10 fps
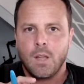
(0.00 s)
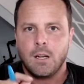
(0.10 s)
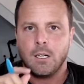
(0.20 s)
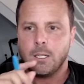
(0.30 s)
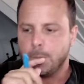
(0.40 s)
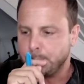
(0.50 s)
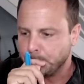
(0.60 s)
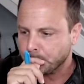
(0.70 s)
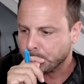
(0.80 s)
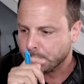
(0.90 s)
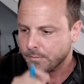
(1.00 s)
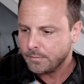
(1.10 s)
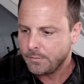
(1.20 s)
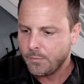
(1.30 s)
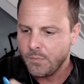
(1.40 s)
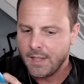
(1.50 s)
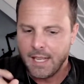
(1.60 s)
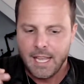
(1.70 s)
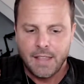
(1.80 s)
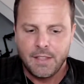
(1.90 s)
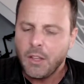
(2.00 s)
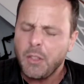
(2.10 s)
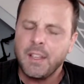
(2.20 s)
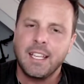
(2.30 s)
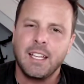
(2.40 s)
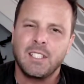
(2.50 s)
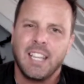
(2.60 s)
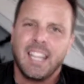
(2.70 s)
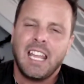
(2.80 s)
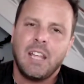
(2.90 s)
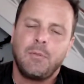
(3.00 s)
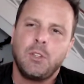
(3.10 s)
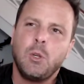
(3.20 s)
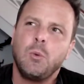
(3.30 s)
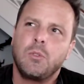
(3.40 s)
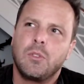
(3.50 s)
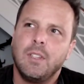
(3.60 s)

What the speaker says: The other thing is, if you